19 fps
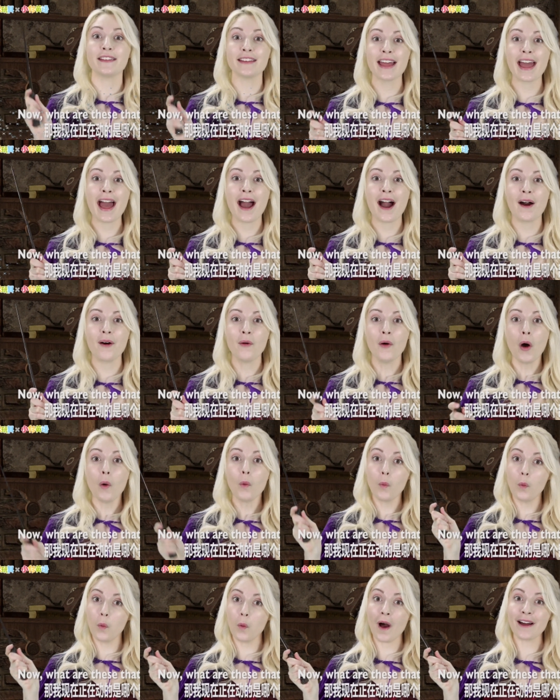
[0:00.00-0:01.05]
Now,
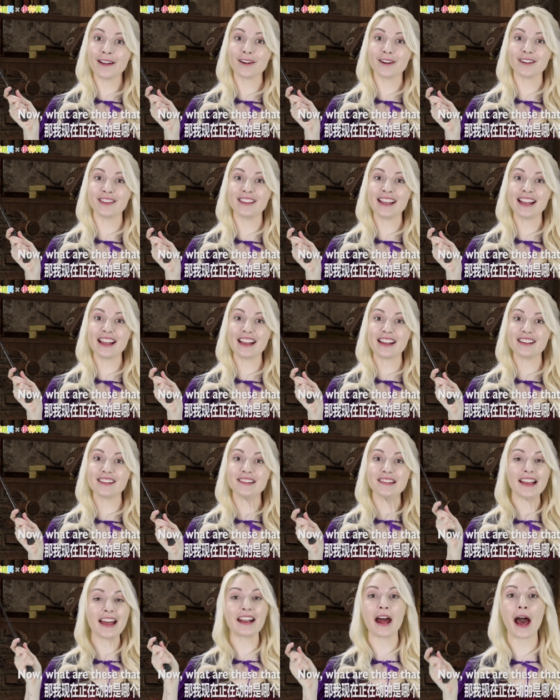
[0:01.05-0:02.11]
what are these
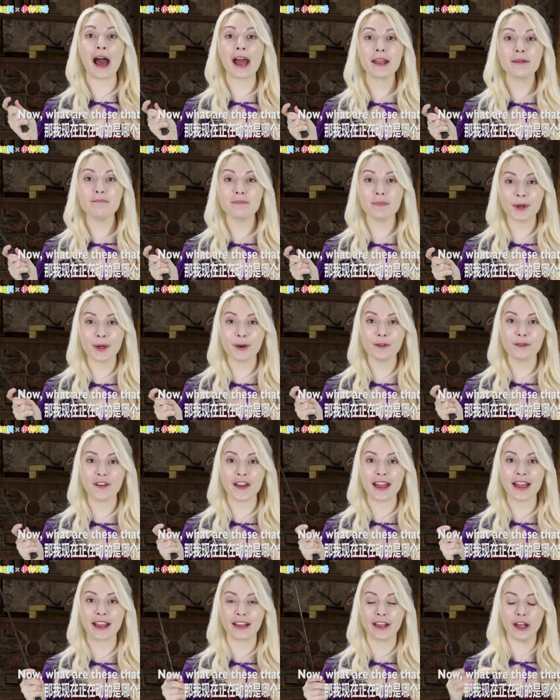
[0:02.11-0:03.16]
that I'm
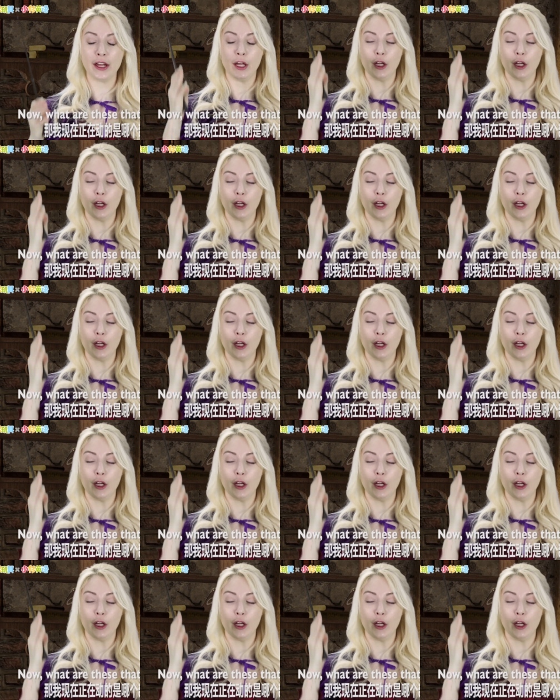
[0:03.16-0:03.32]
moving?